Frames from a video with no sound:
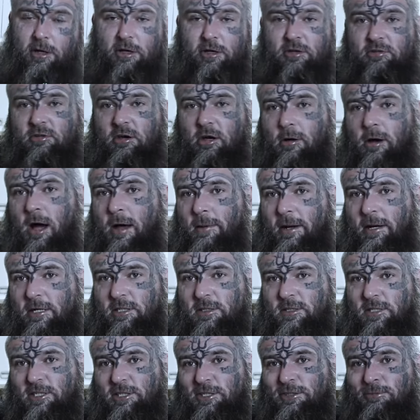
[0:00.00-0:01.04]
so I'm
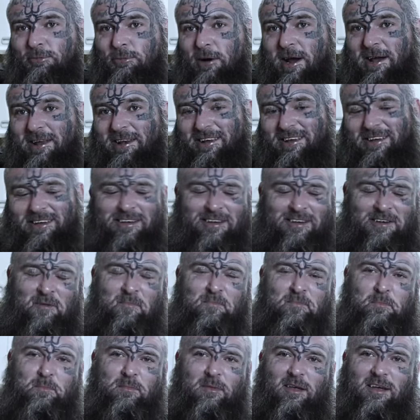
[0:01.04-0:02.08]
actually just waiting
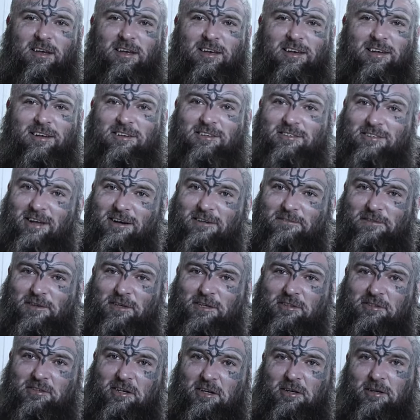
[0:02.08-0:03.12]
to start
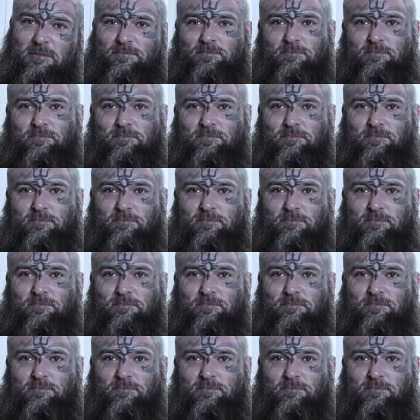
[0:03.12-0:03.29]
feeling sick.